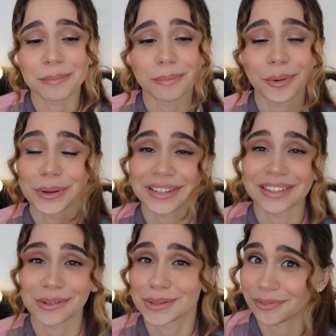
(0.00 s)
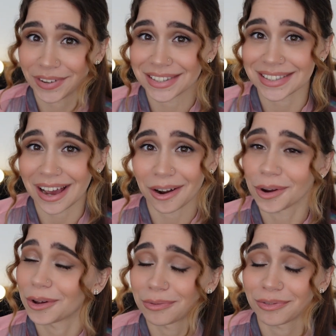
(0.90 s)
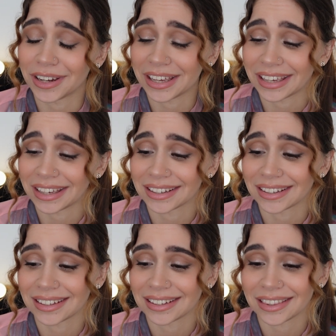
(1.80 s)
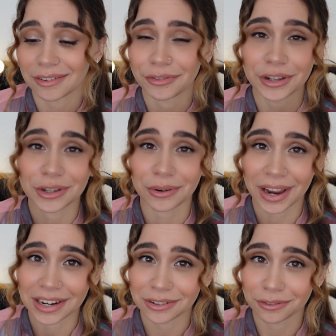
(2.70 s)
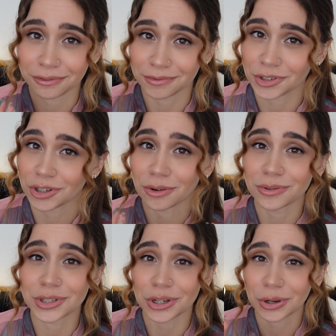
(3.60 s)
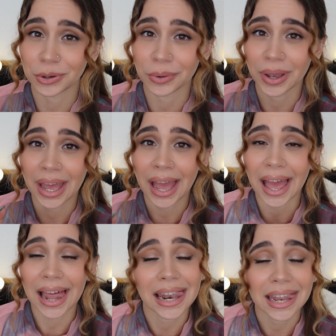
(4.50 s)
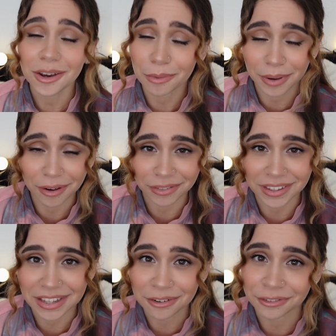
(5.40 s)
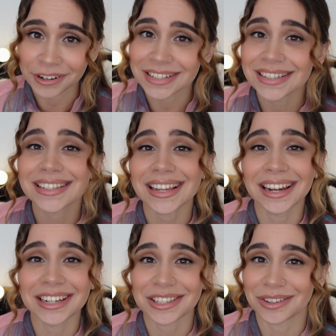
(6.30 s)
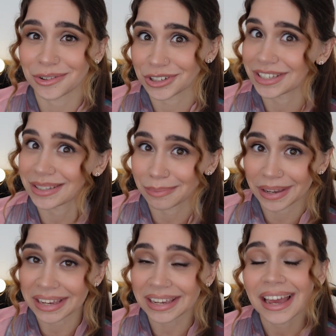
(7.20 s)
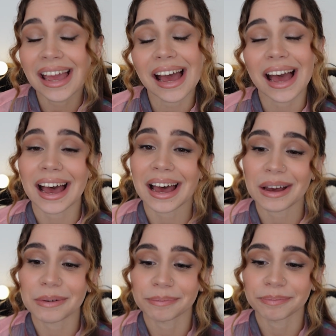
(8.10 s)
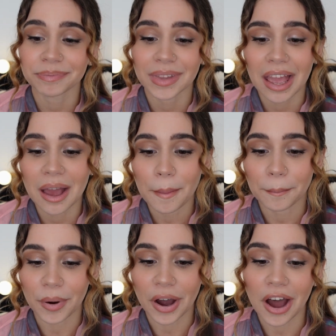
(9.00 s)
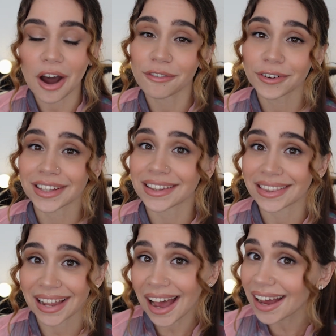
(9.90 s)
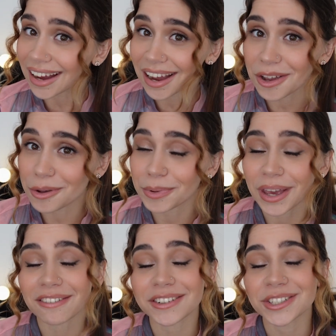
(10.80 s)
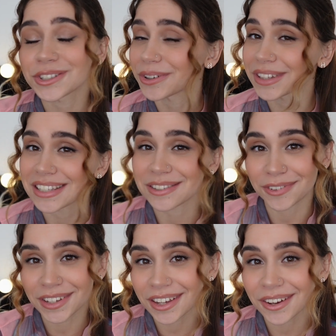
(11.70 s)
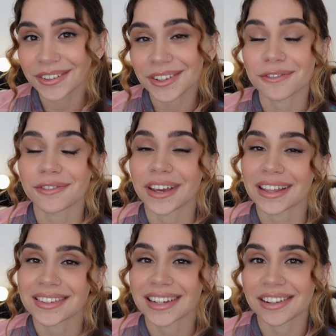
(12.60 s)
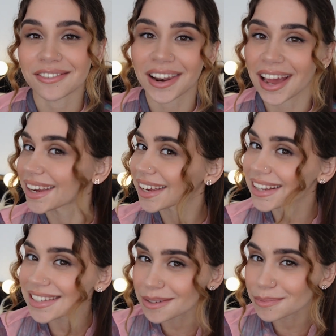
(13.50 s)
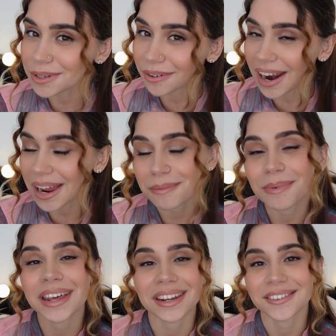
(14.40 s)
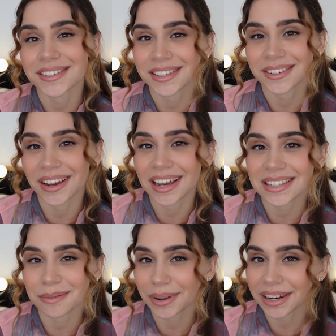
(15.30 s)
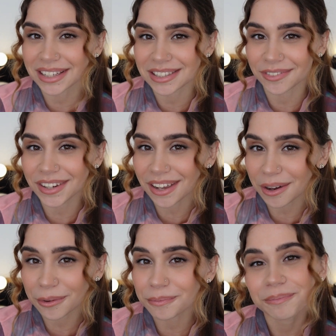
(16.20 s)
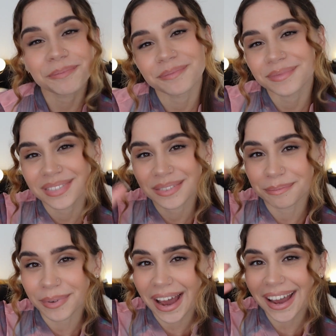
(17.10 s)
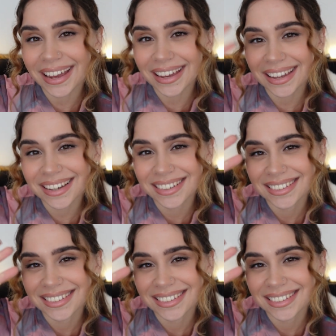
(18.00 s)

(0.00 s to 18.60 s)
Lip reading: pointing those things out. Hopefully the video kind of shows you a little bit of the difference and it's not just me. But other than that, I hope you have enjoyed this video. Don't forget to leave a like and subscribe, and I'll see you guys in my next video. Bye!